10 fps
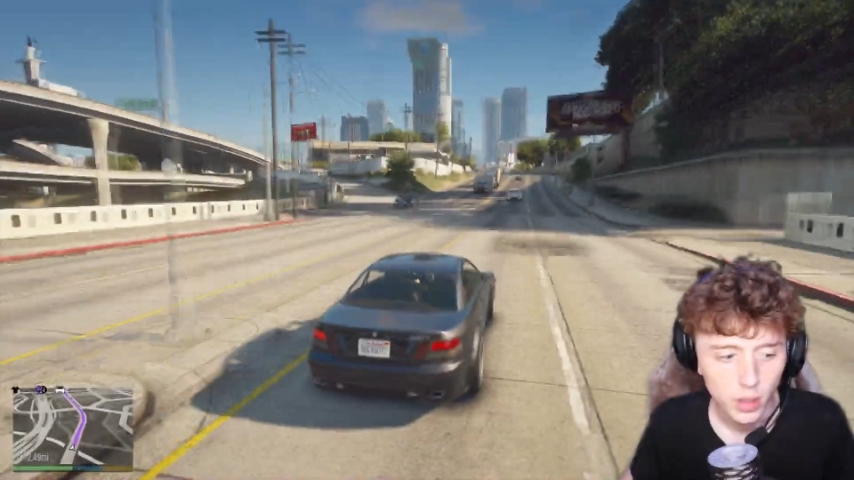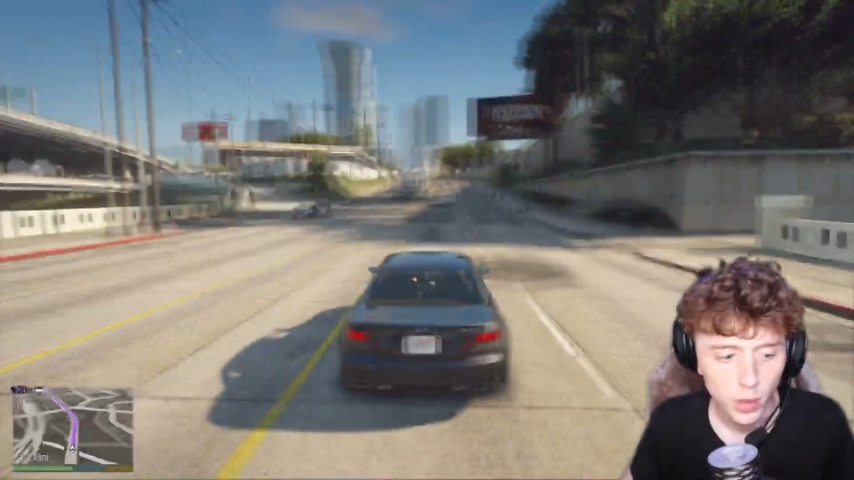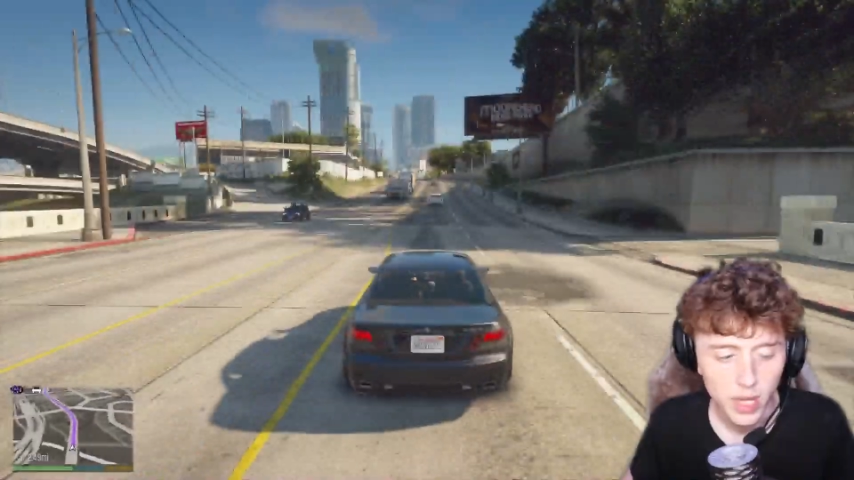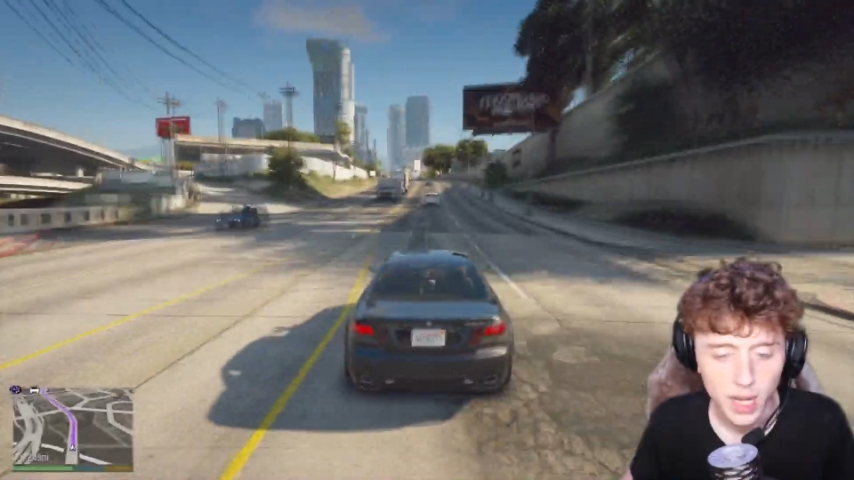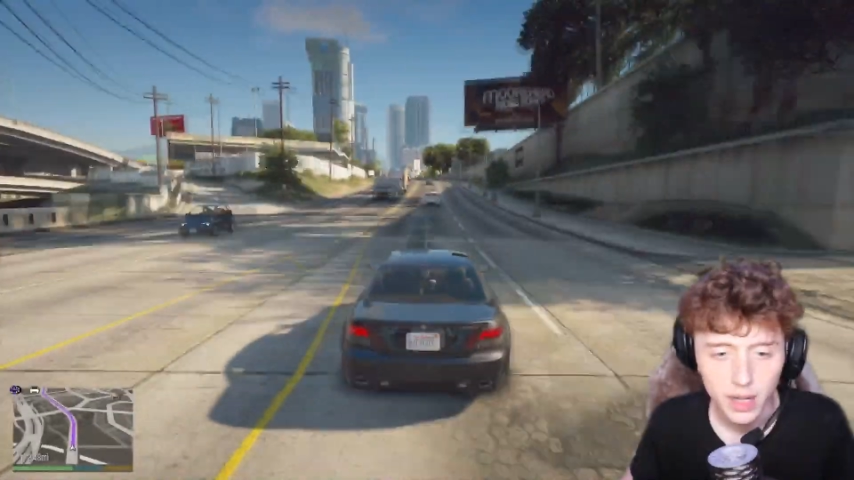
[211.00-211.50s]
Okay,
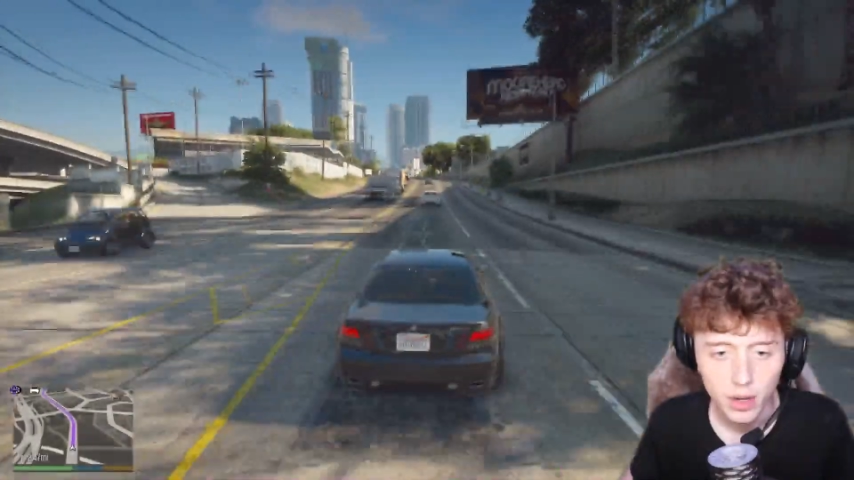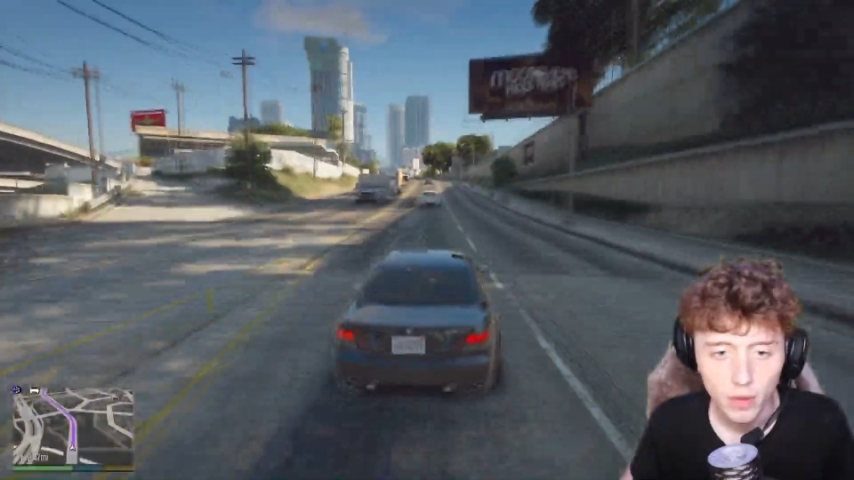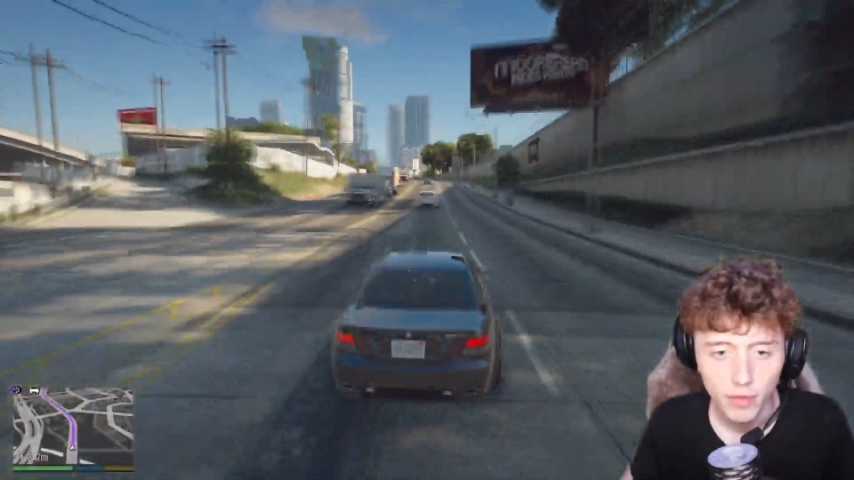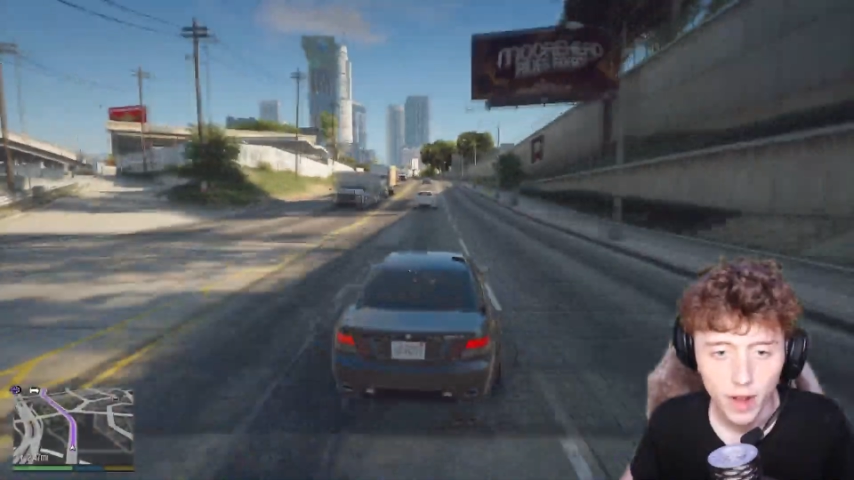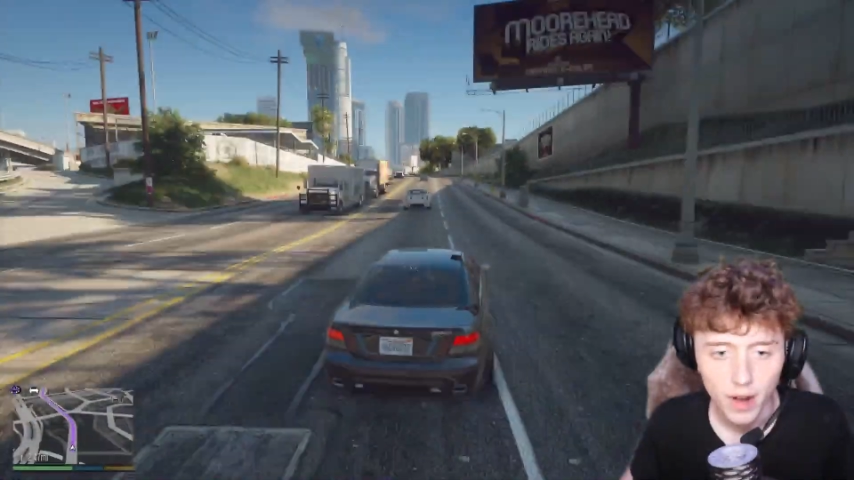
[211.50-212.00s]
we are
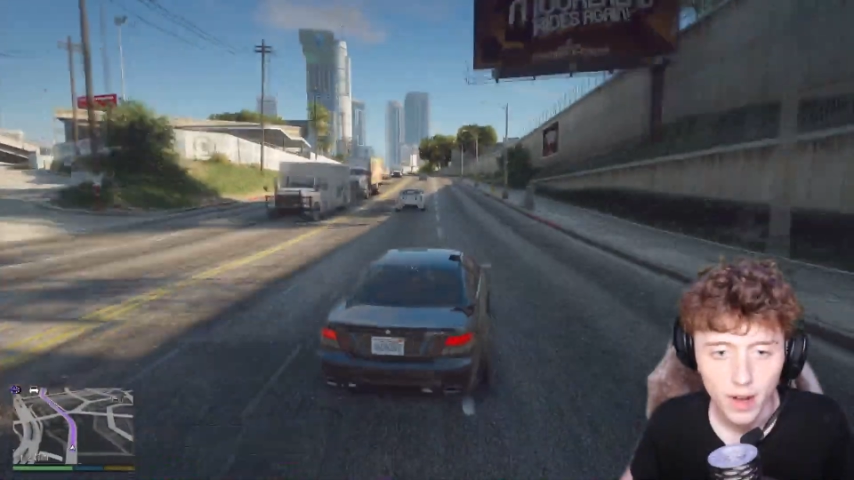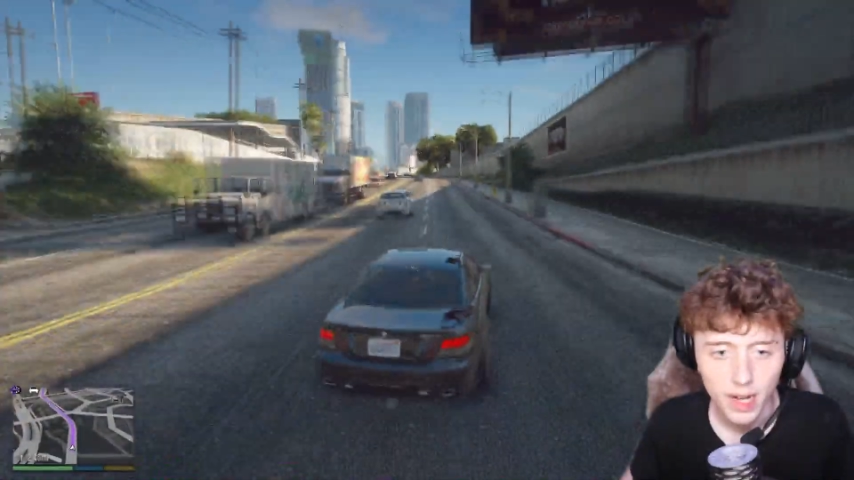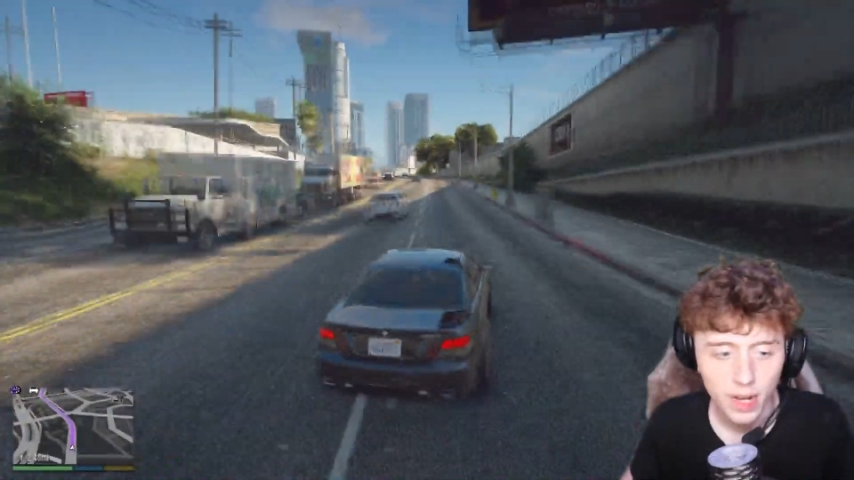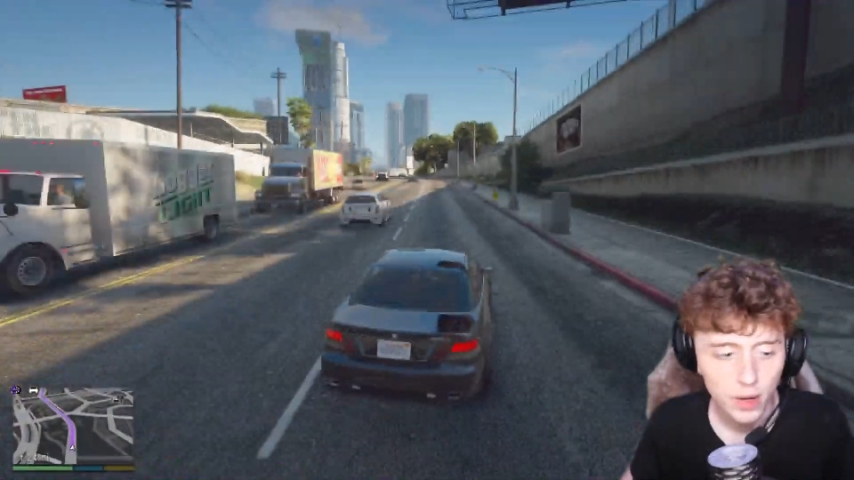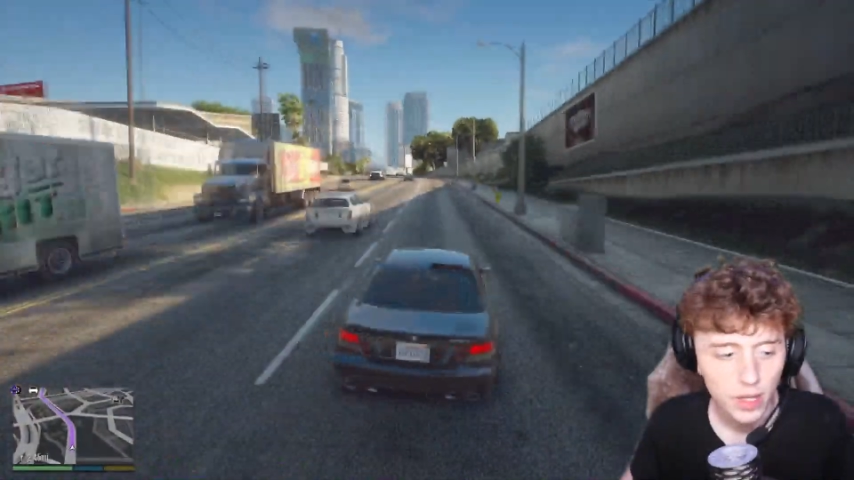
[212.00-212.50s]
not far right now.